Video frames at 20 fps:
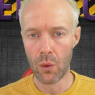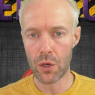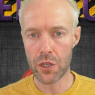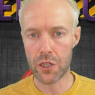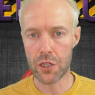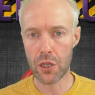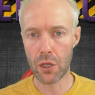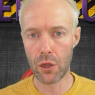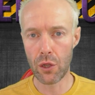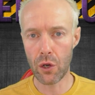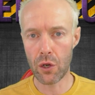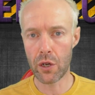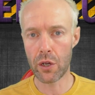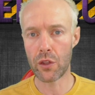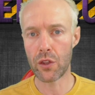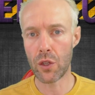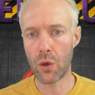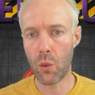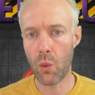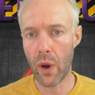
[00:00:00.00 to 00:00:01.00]
was to look
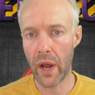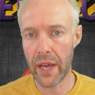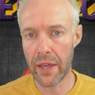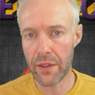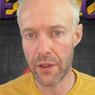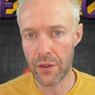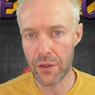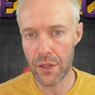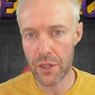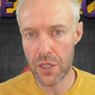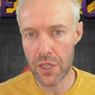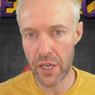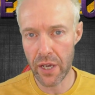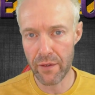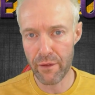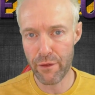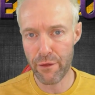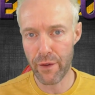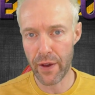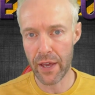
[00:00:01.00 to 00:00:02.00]
at the way that the
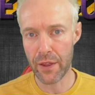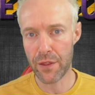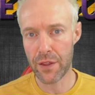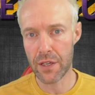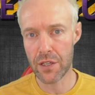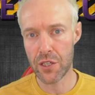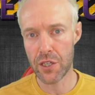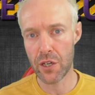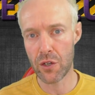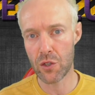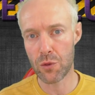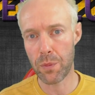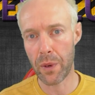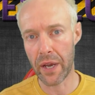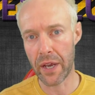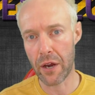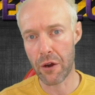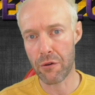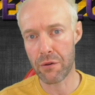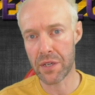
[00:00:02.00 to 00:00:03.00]
term faith is used
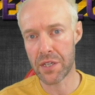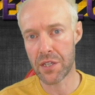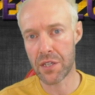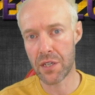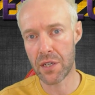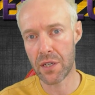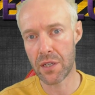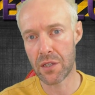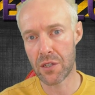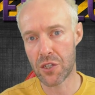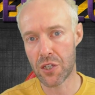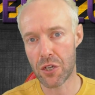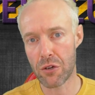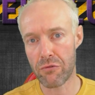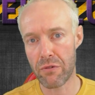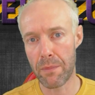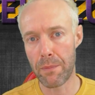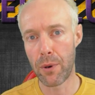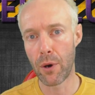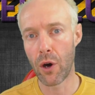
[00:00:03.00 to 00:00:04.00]
by Christians
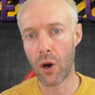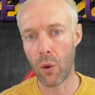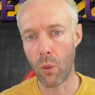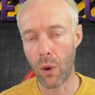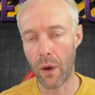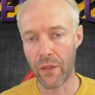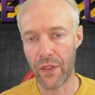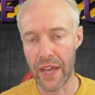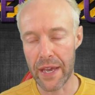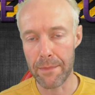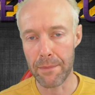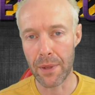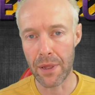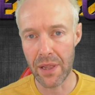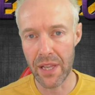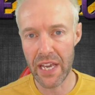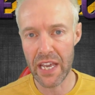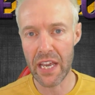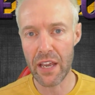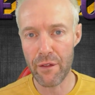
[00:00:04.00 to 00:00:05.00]
to report what they
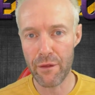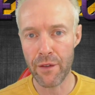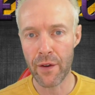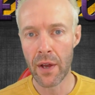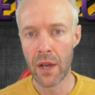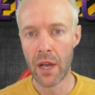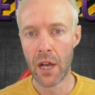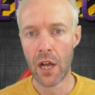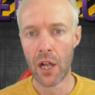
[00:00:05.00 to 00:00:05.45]
believe,